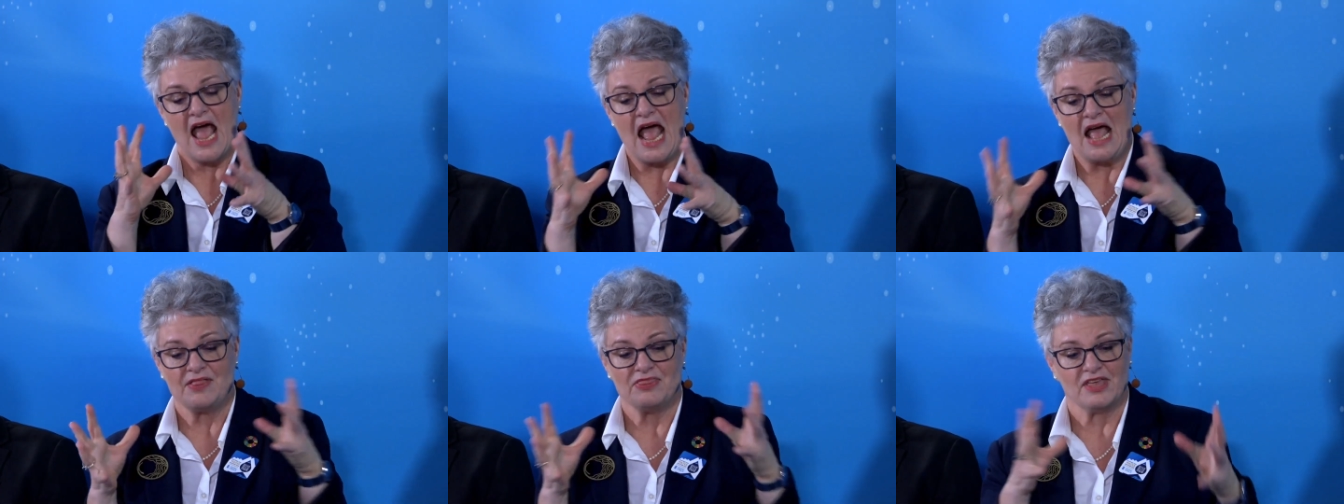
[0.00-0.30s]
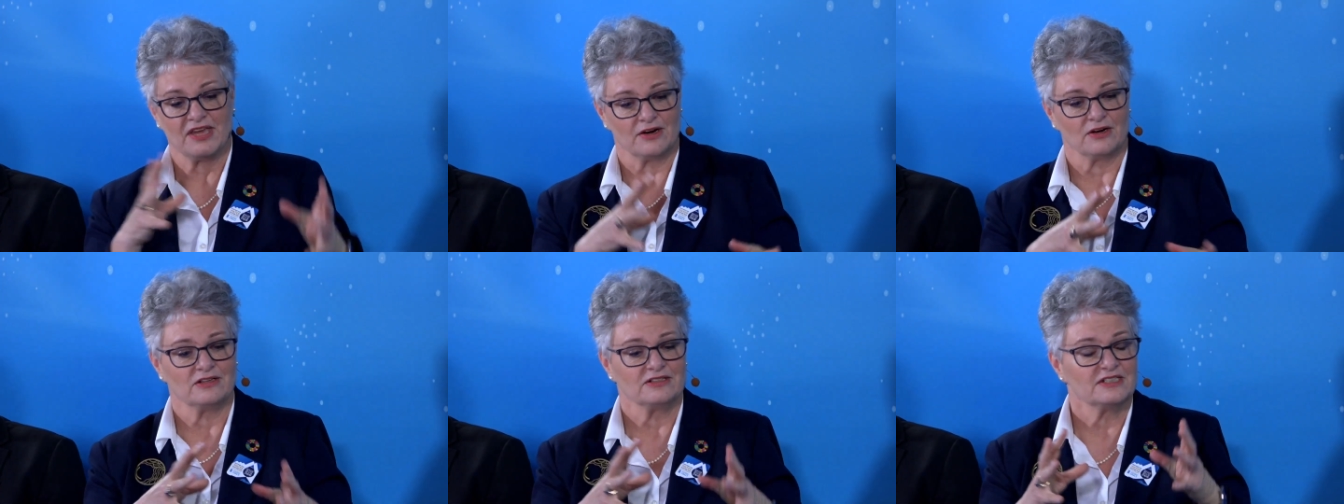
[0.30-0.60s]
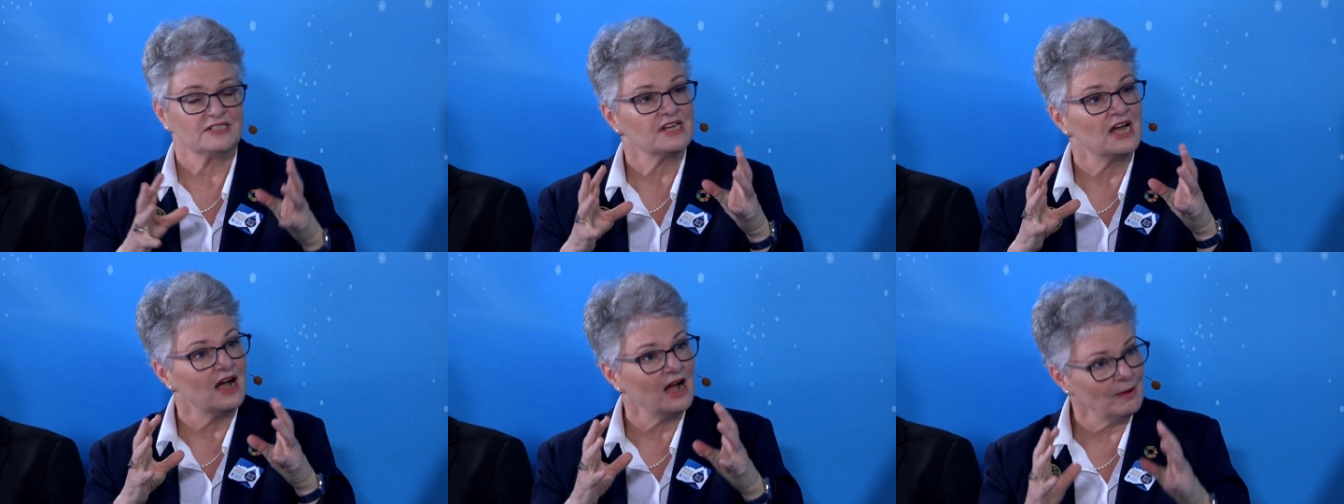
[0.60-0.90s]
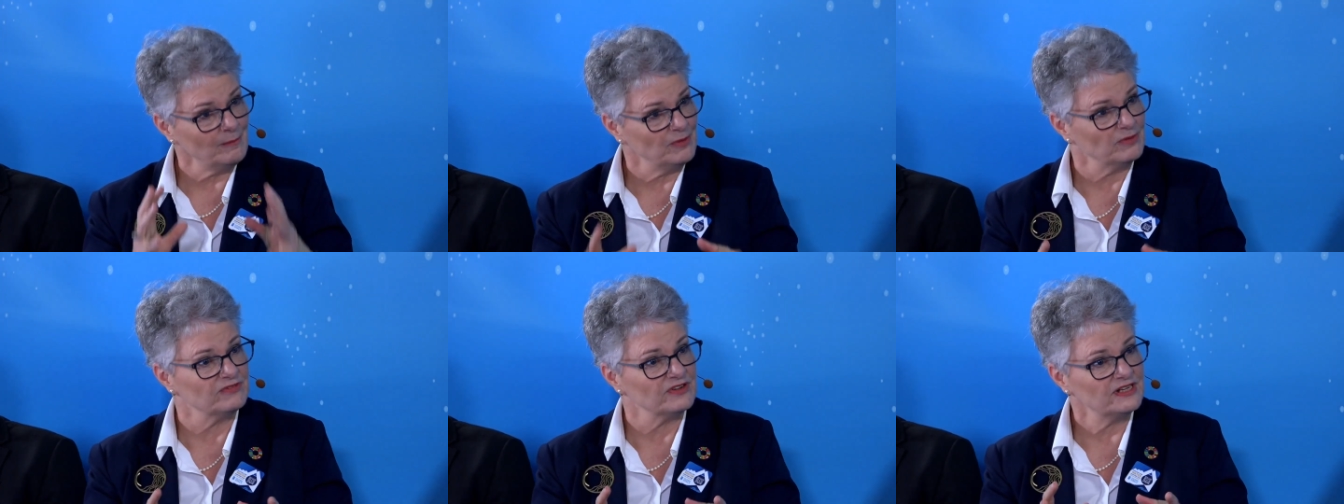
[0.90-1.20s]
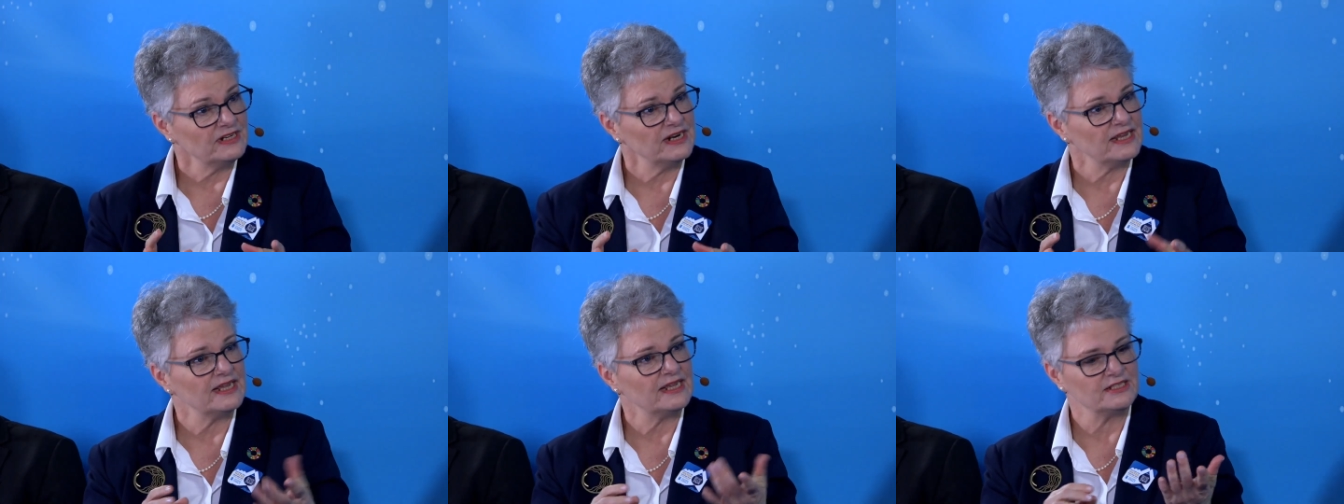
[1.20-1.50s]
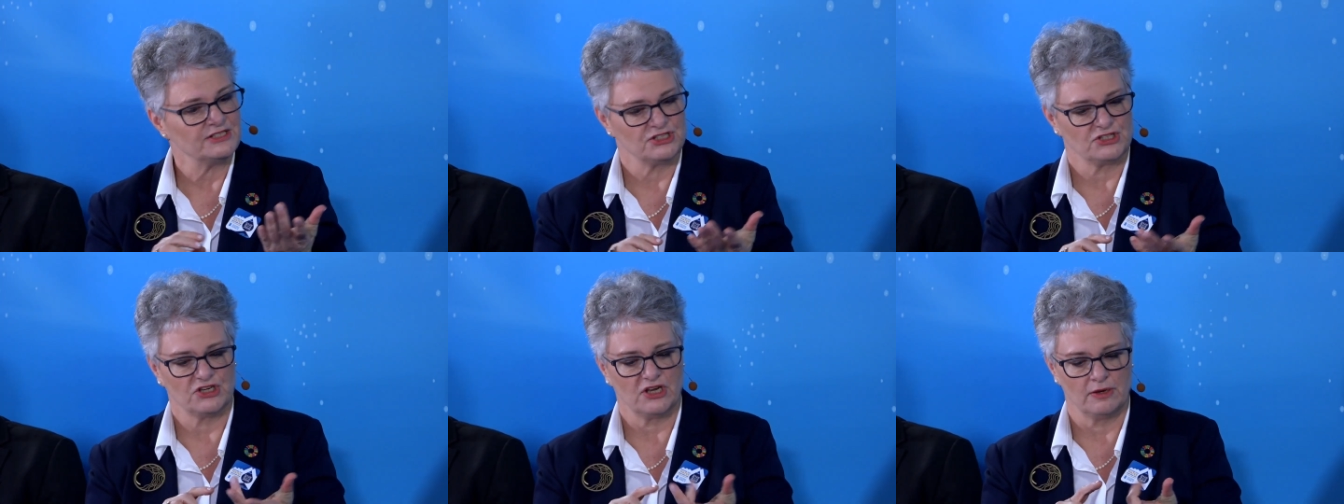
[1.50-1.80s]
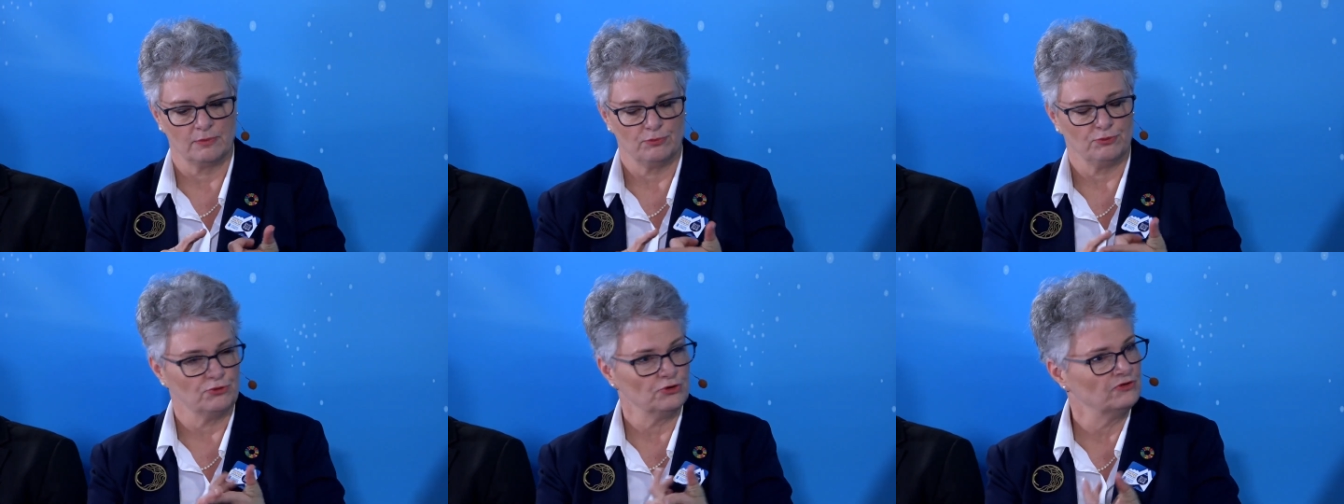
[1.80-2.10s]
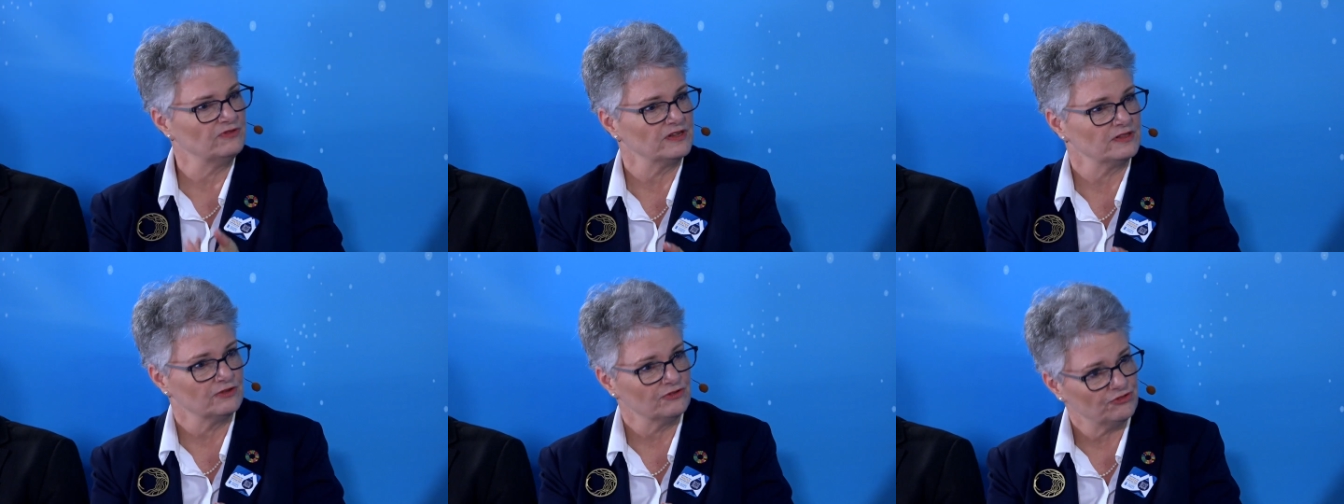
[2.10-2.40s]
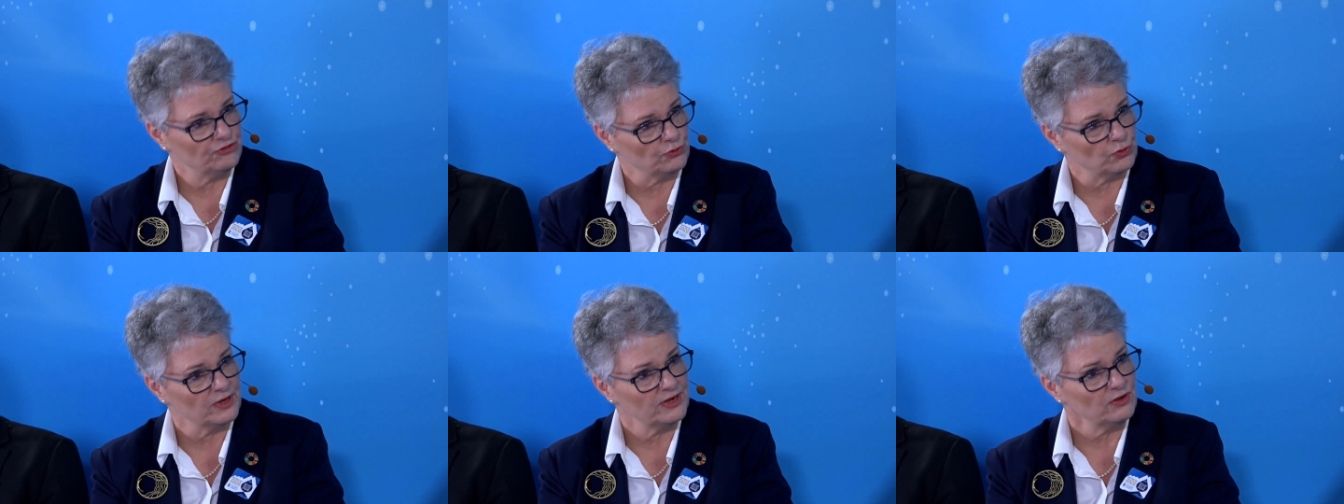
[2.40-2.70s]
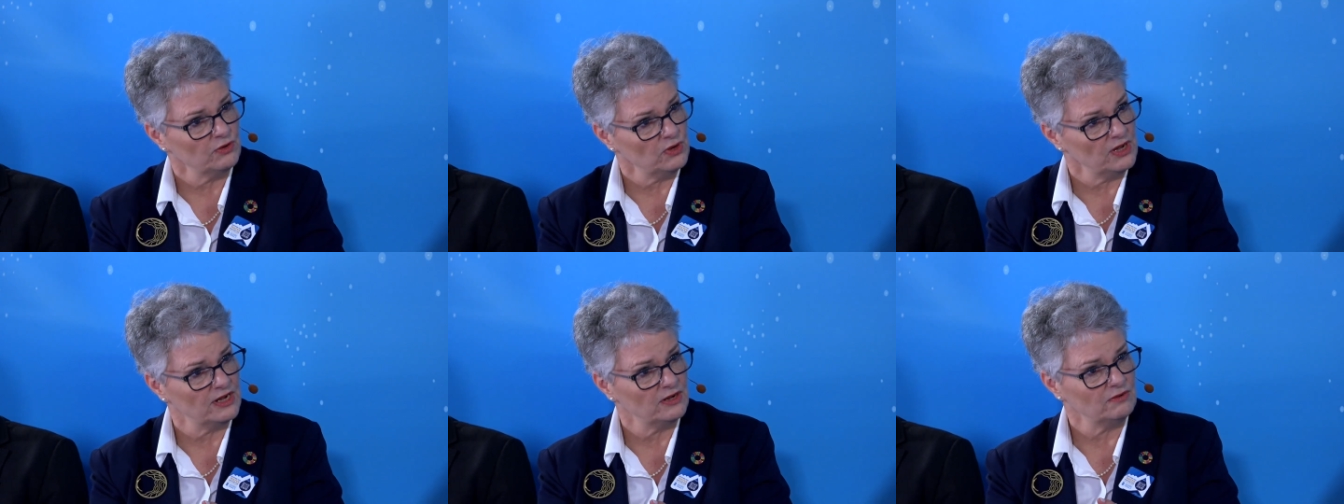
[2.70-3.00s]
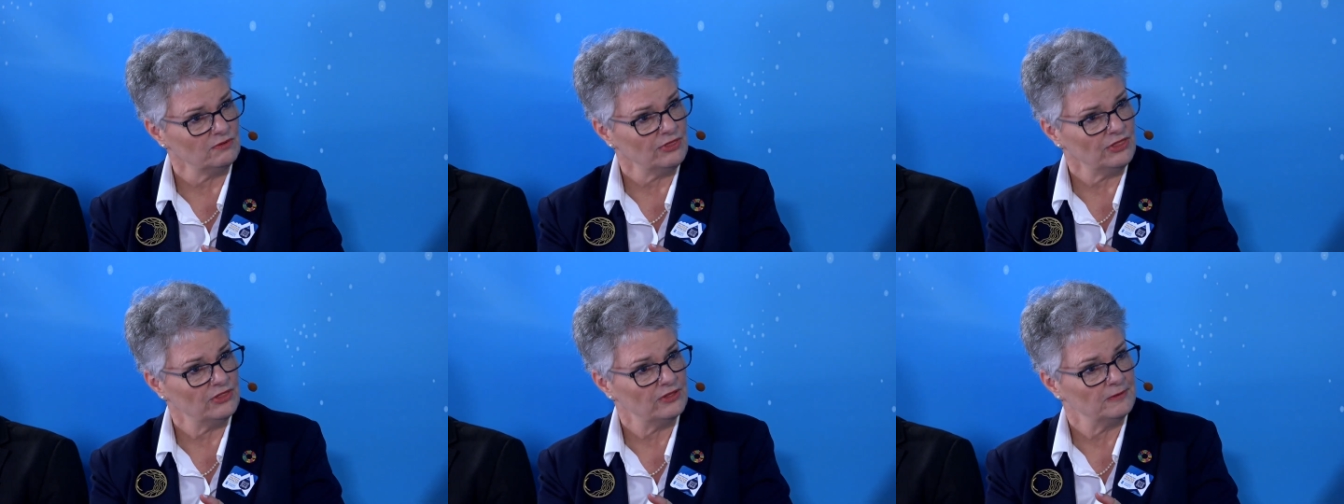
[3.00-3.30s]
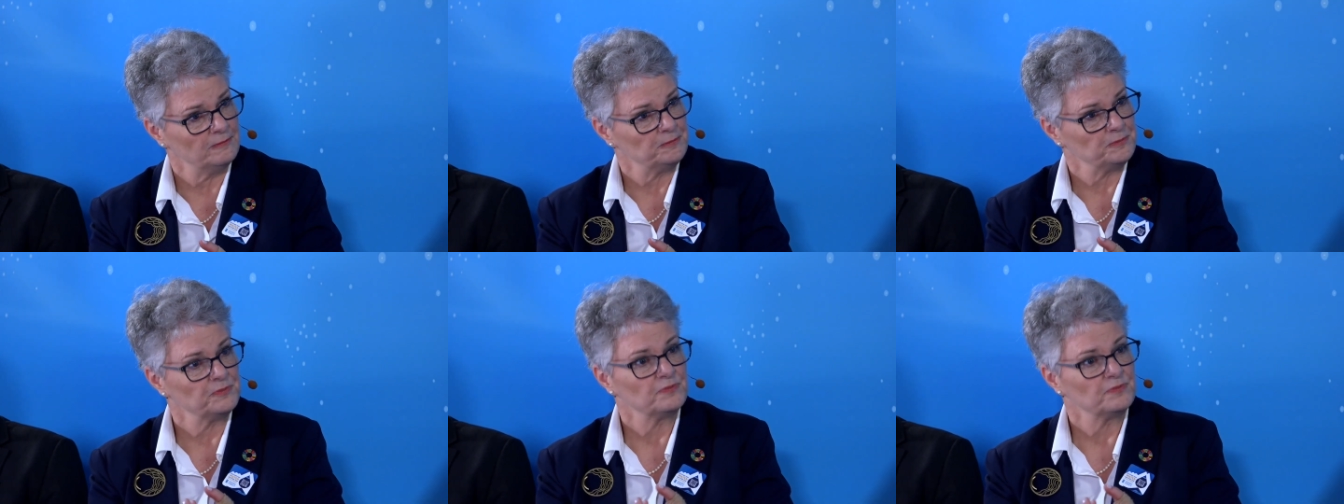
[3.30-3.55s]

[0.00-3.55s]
And then on top of it, it's improving the soil health.